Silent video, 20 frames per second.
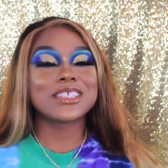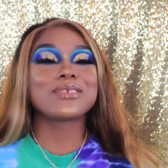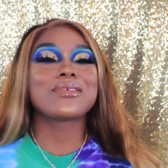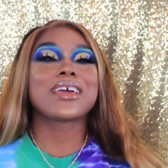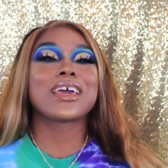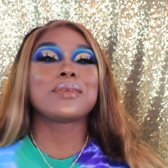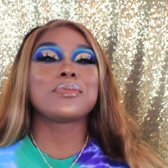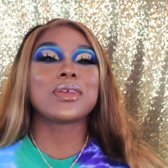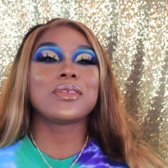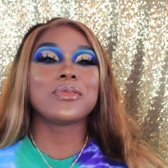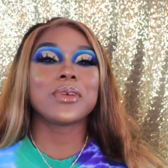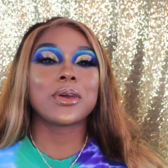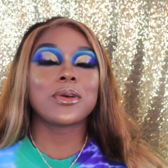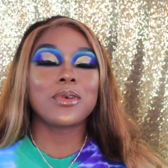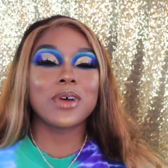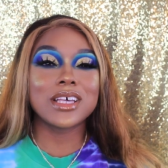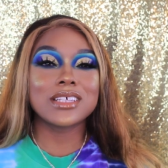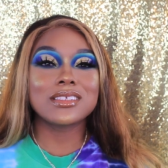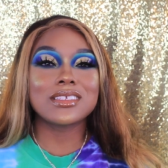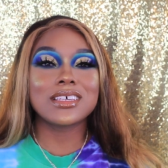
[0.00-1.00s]
So it had been
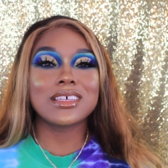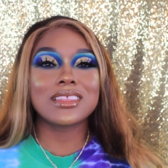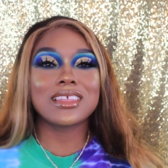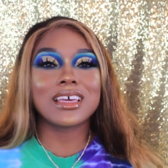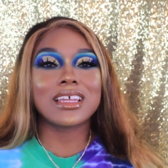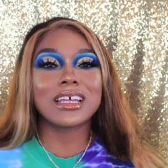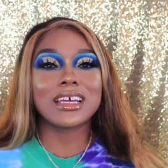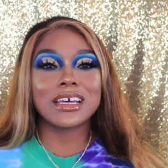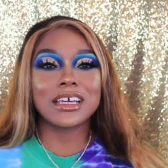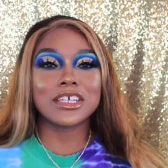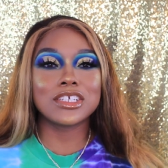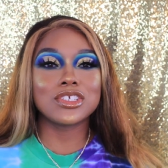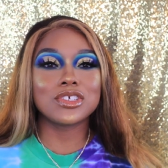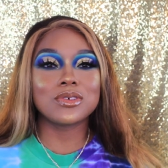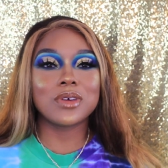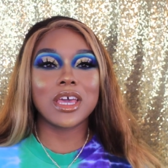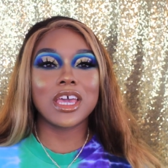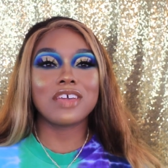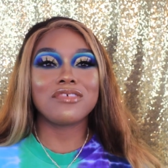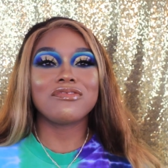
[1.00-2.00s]
requested that I
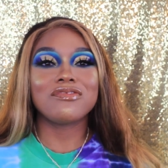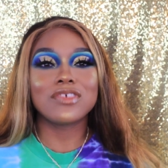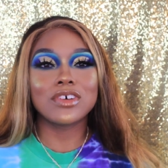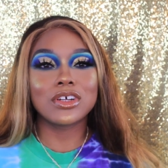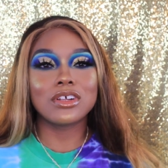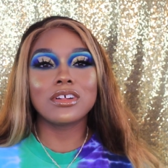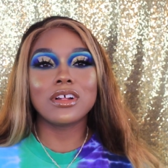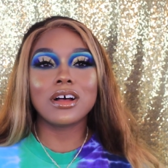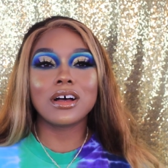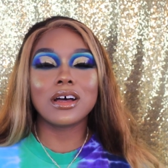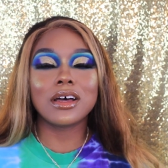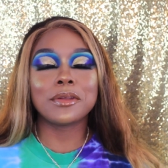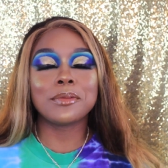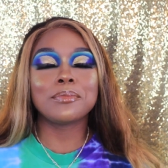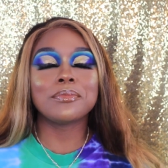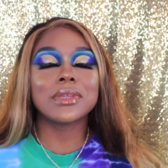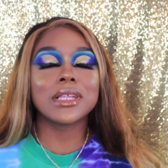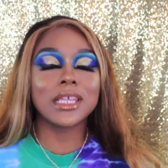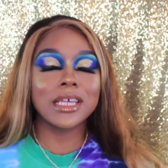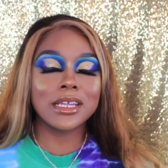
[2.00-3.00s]
do a full-on
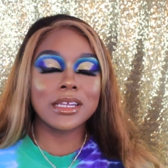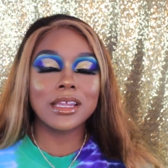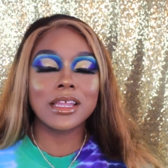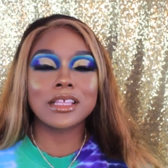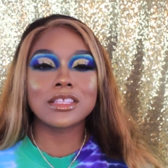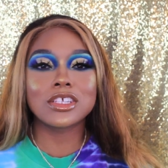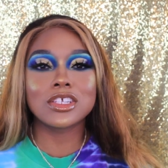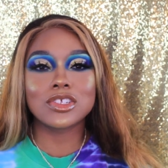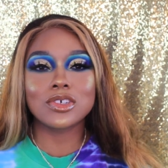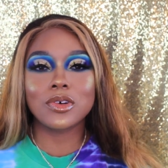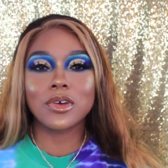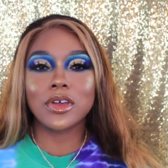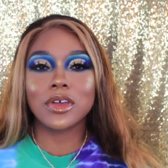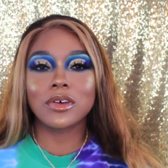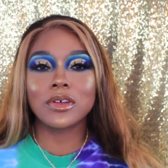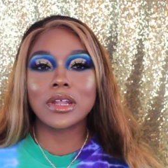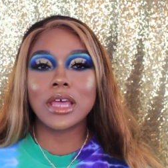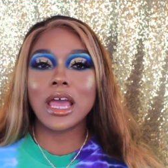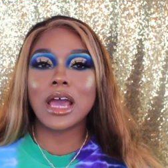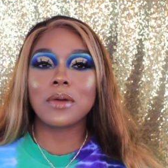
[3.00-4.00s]
blending
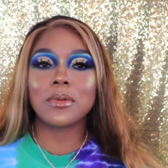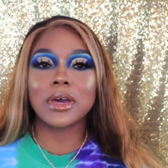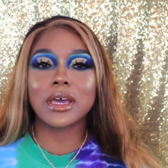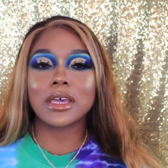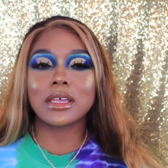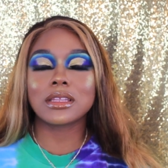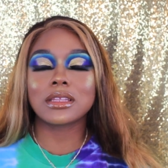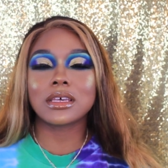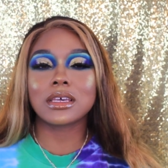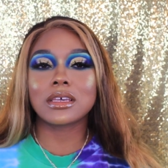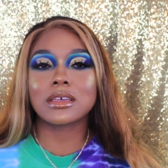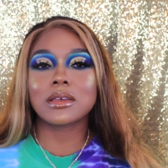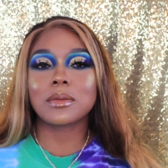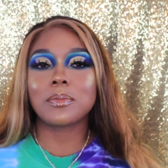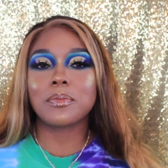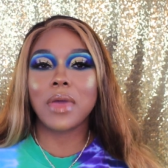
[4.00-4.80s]
tutorial on how I like